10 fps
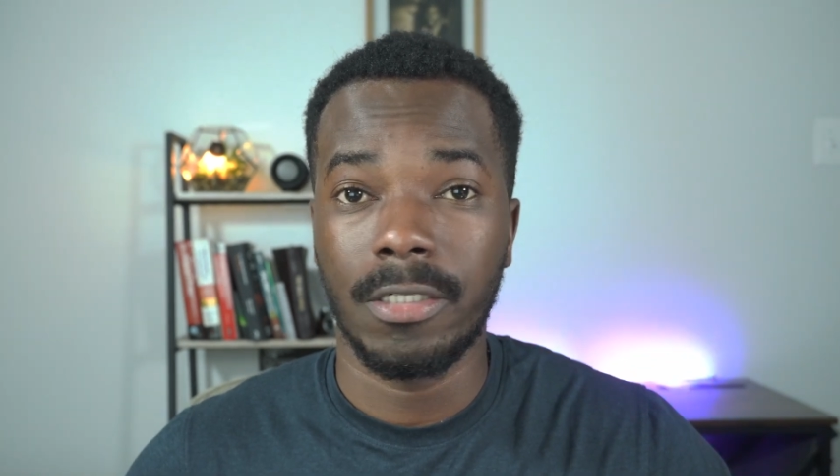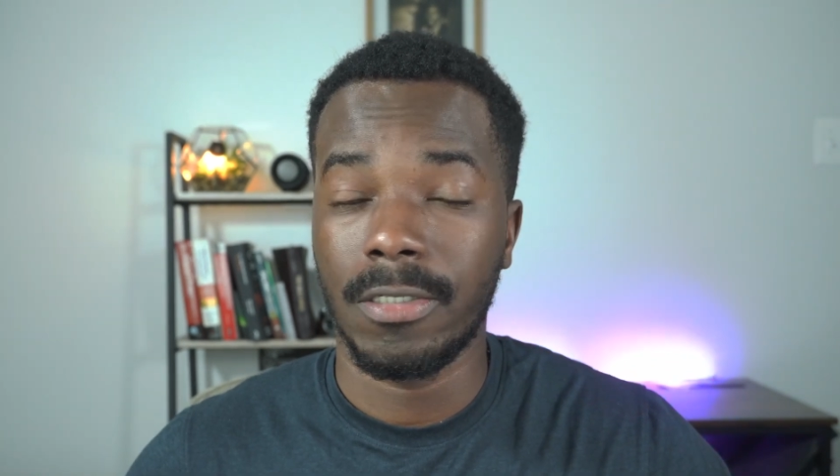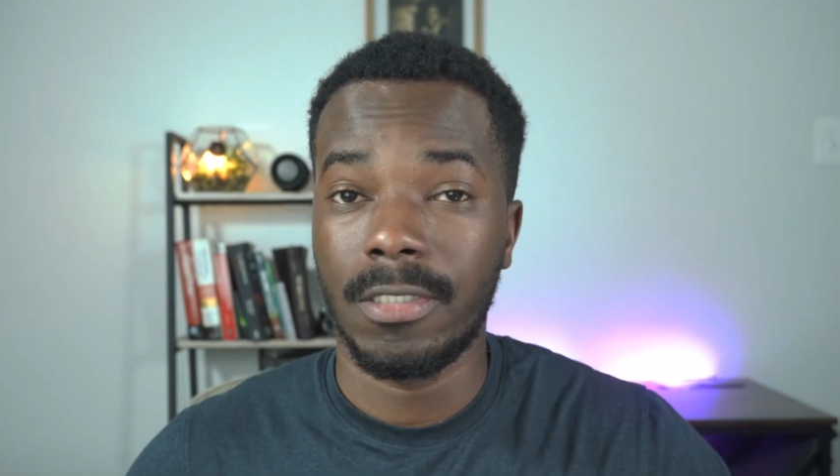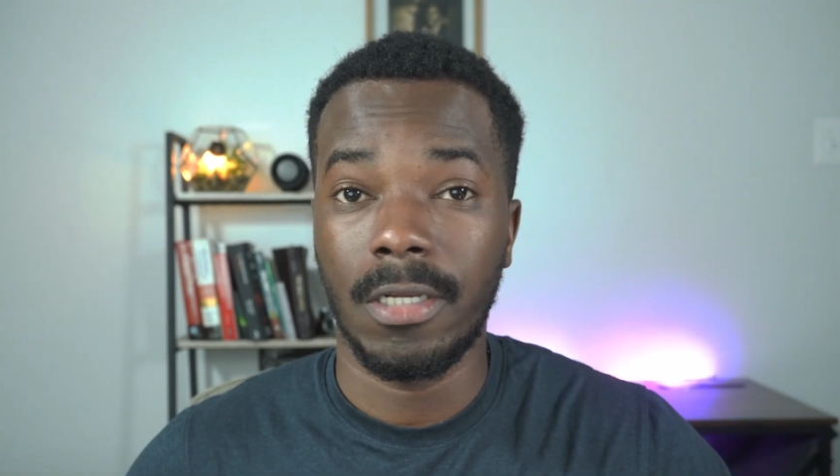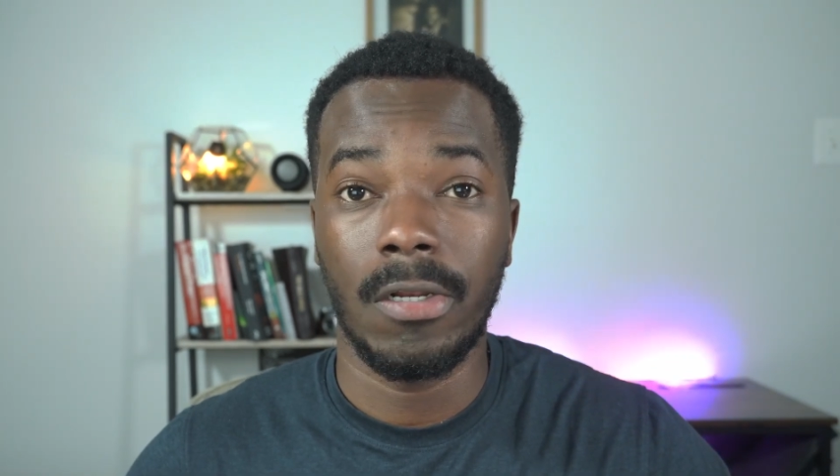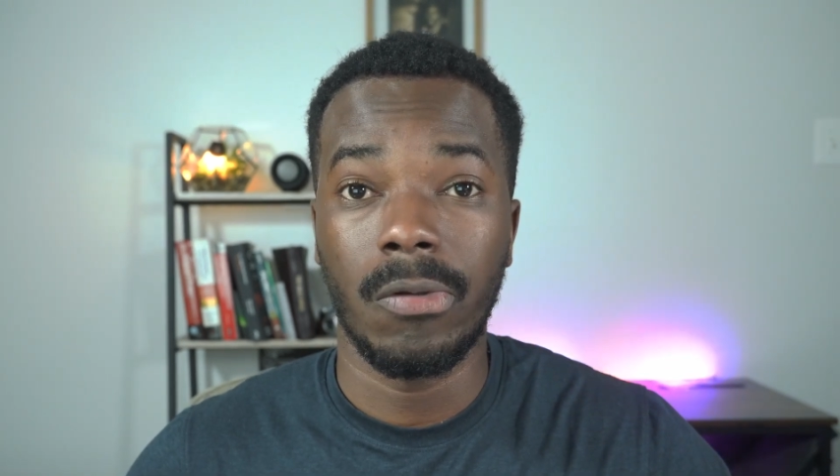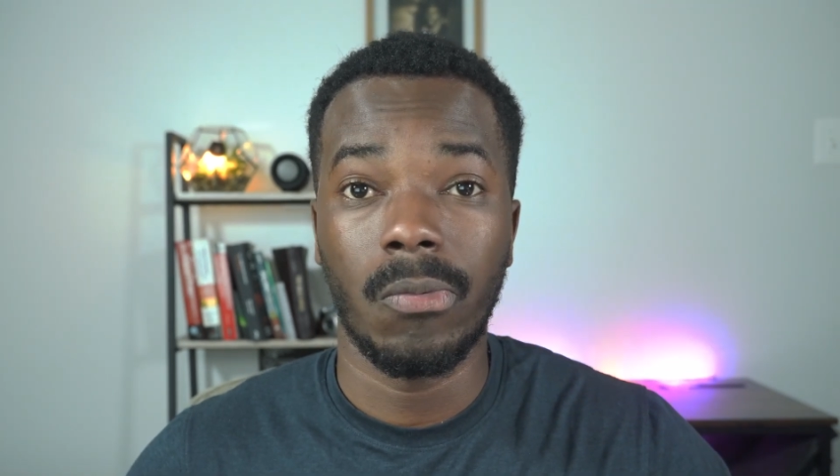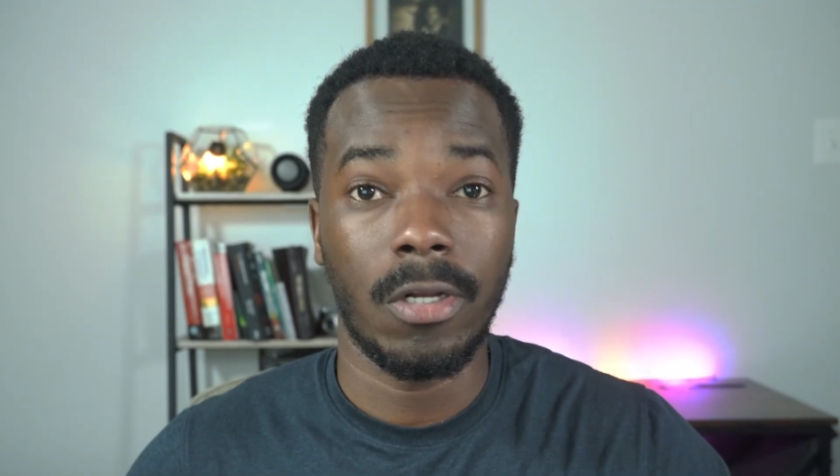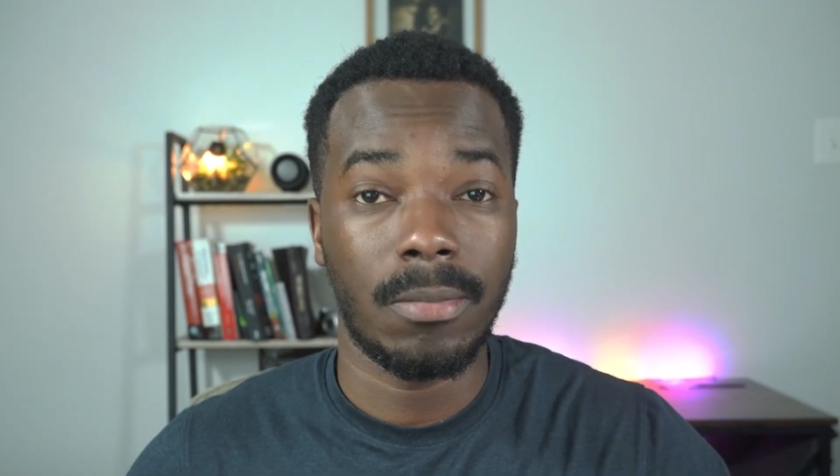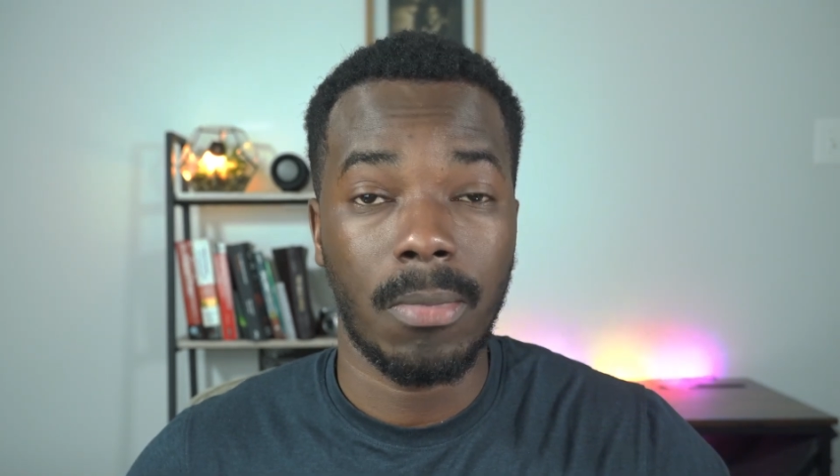just telling
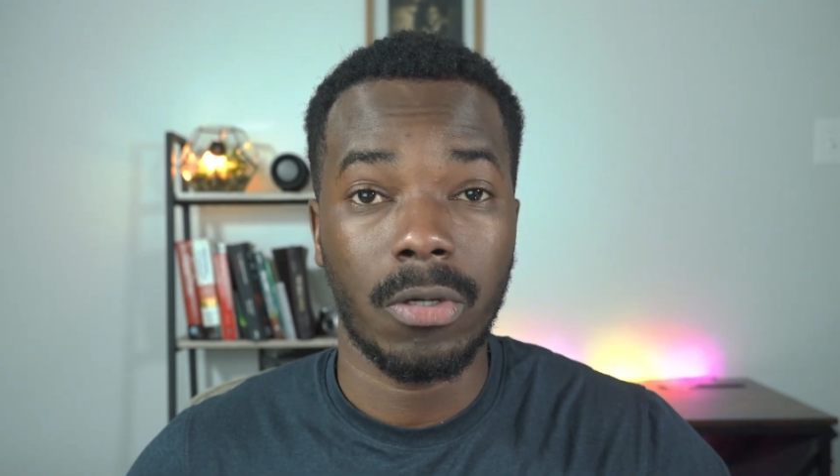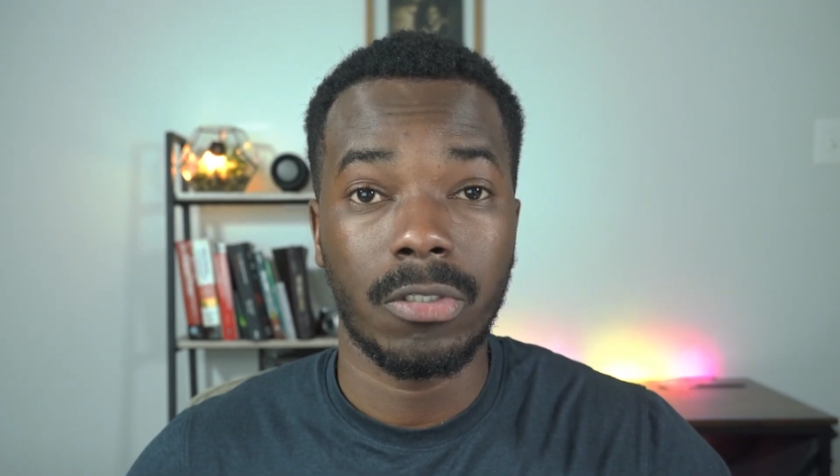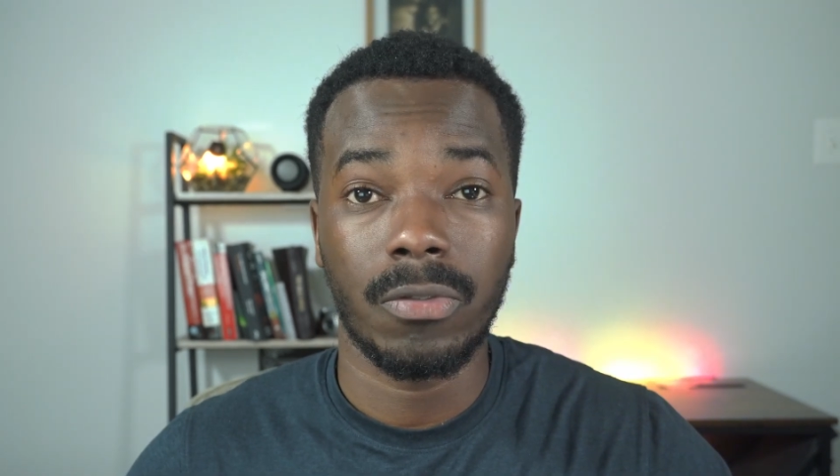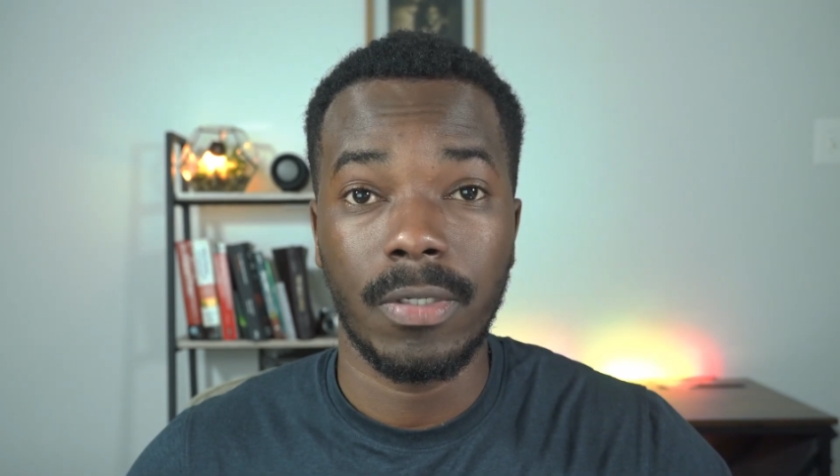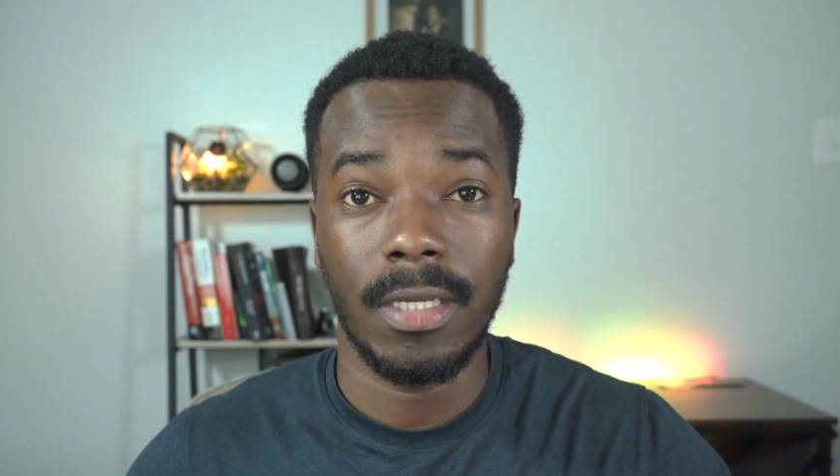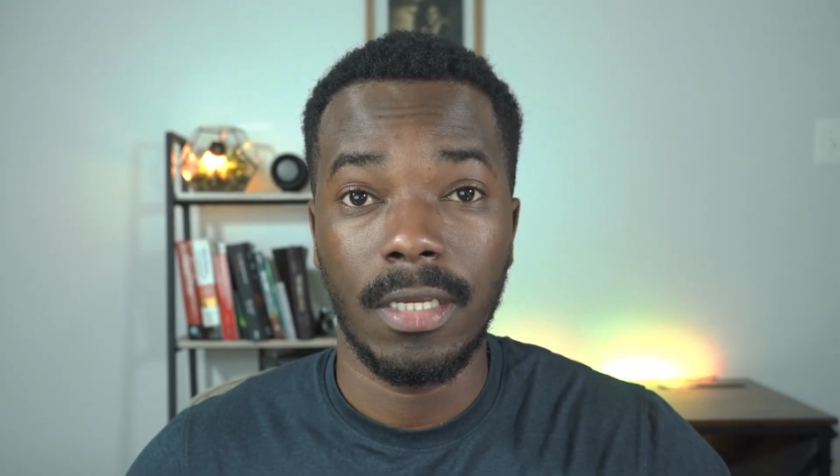what monitoring